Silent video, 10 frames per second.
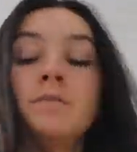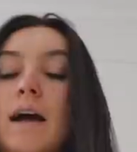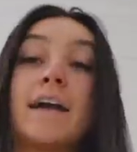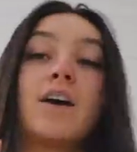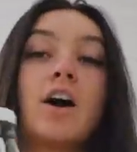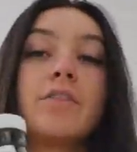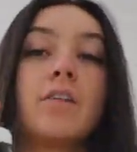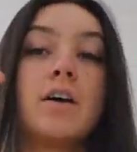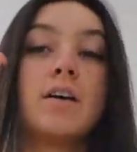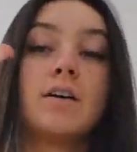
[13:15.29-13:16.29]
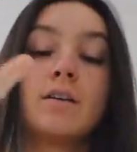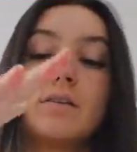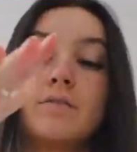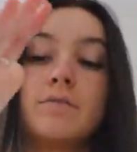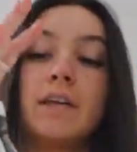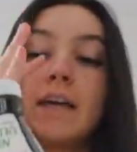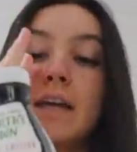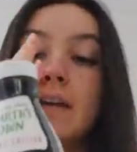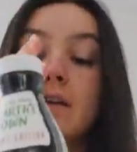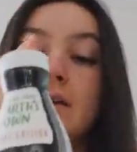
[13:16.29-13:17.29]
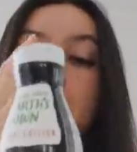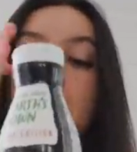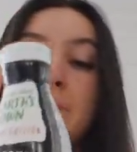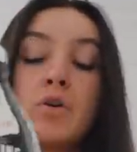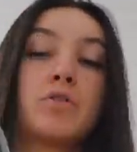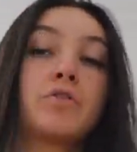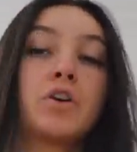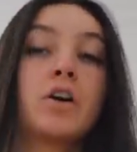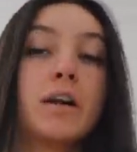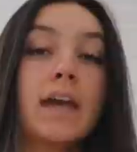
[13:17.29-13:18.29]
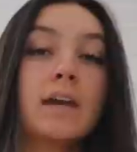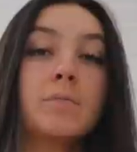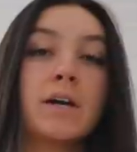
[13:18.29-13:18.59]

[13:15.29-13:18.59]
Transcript: I got the vegan creamer for cooking,